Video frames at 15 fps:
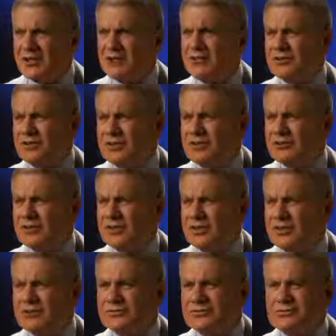in terms
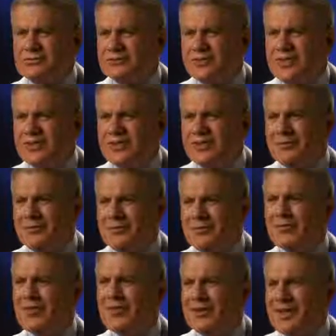of making
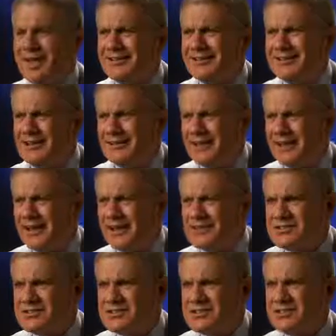people not need
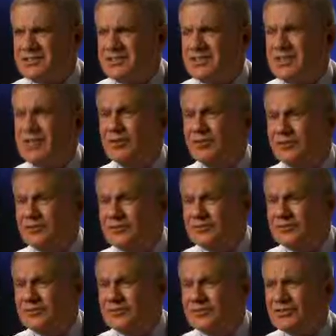glasses either for
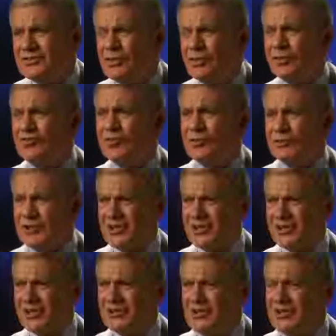distance or for
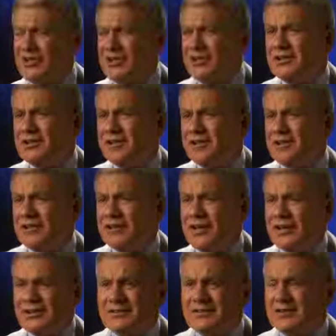reading,
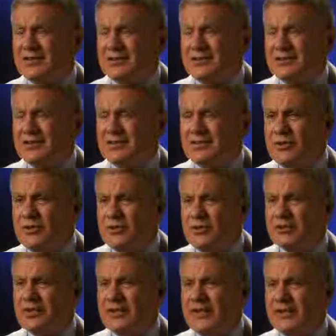that you
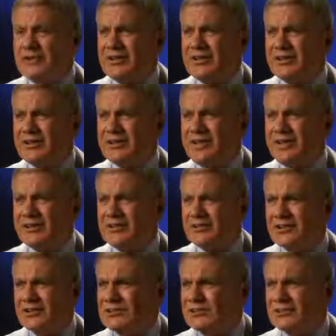really have to have
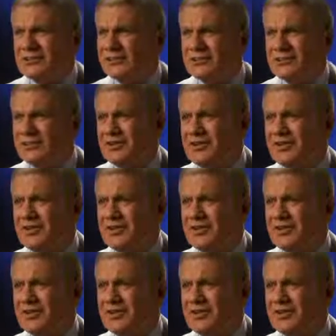calculations,